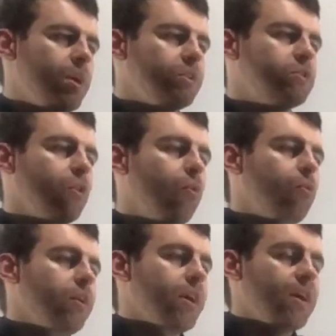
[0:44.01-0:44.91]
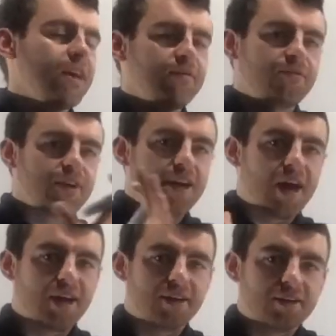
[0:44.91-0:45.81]
So if in
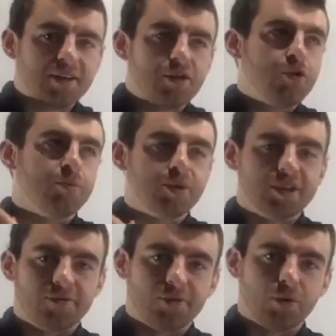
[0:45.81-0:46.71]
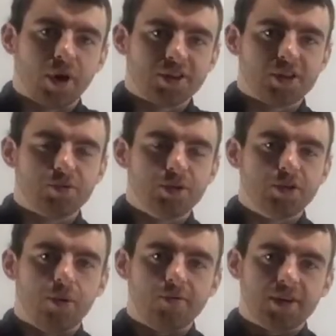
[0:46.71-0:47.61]
a number of different questions we
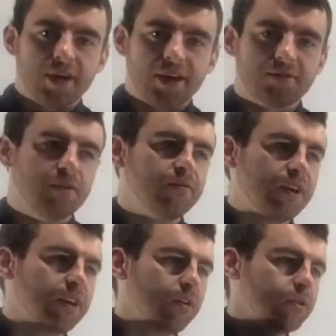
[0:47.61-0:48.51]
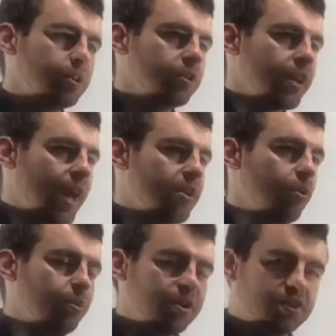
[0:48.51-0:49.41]
do over the next few videos, you're going to end
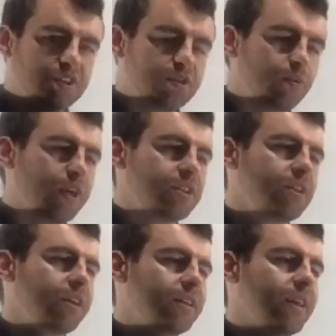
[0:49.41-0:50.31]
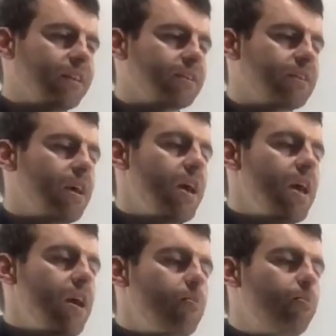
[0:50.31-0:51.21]
up with a situation like this.
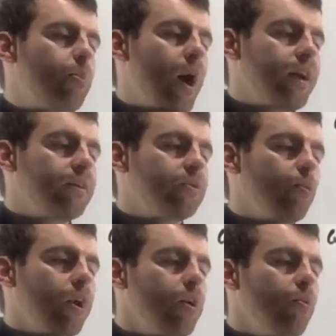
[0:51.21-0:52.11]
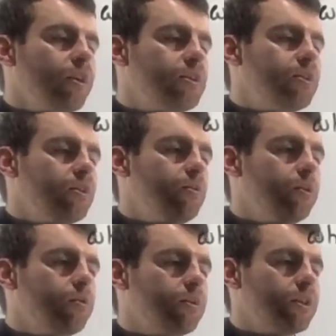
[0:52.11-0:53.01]
And what I want to do
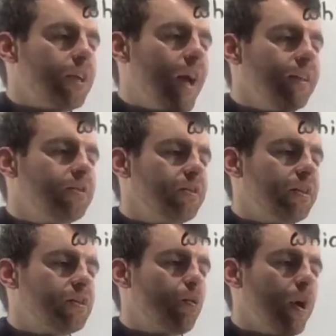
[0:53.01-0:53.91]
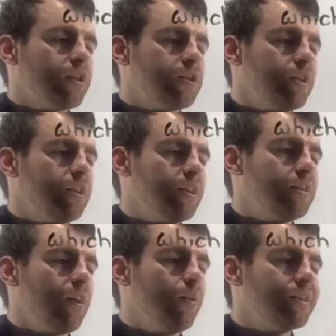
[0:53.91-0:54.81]
in order to answer this question is
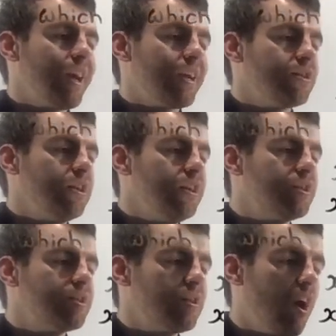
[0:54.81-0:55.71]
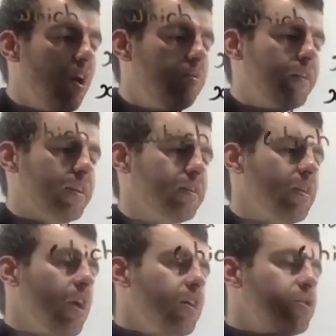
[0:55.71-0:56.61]
I want to actually solve it.
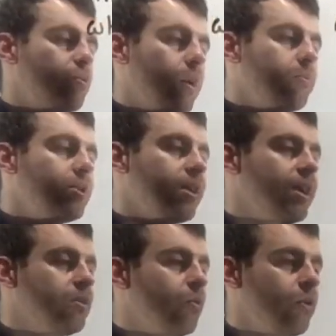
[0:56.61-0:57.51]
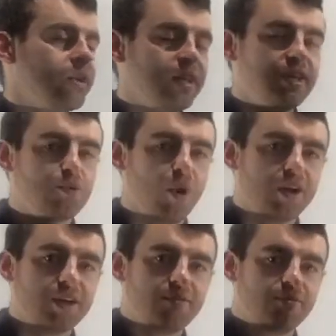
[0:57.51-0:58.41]
So I'm going to ignore the
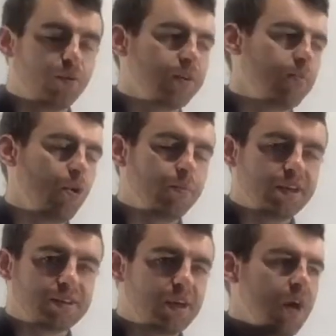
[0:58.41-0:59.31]
inequality for the moment.